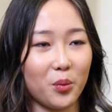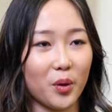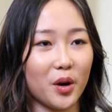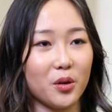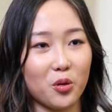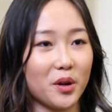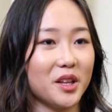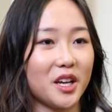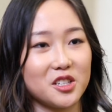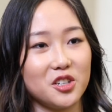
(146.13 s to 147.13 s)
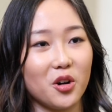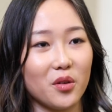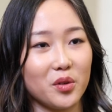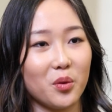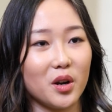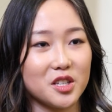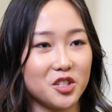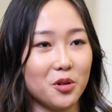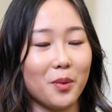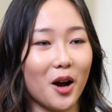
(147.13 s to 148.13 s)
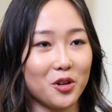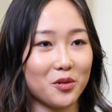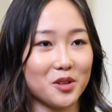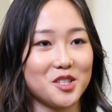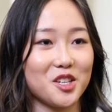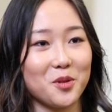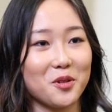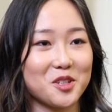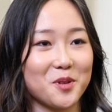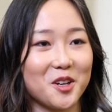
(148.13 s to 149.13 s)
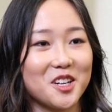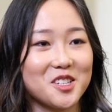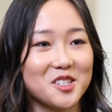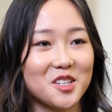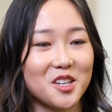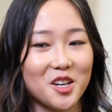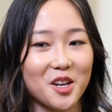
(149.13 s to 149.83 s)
where you'll quickly get to know everyone and still bond over the CMU experience.